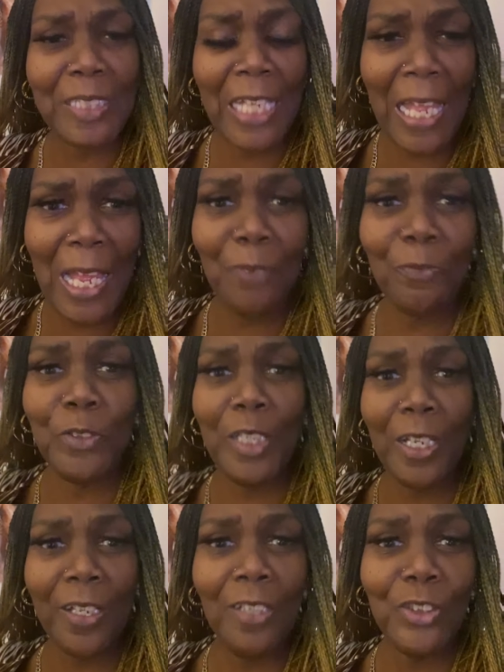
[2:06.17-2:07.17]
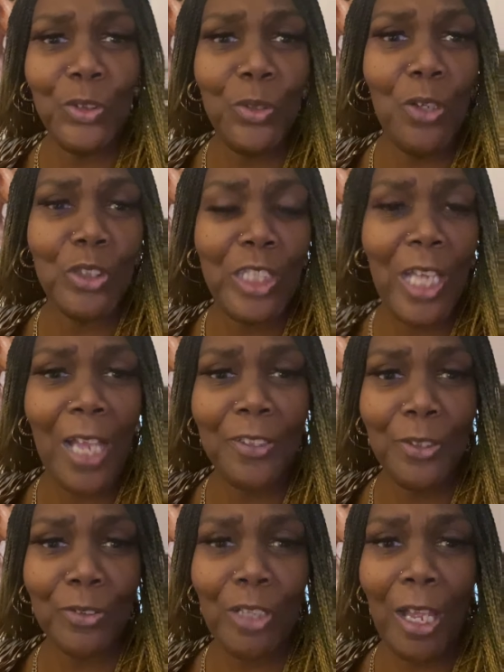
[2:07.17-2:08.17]
time for that because you know she out
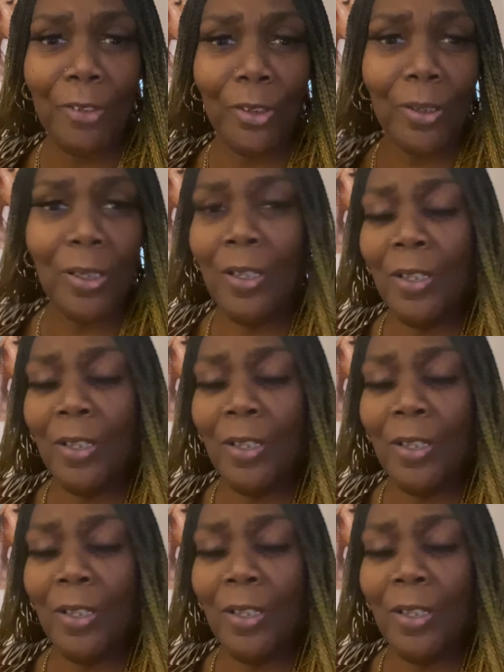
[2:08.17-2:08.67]
here trying to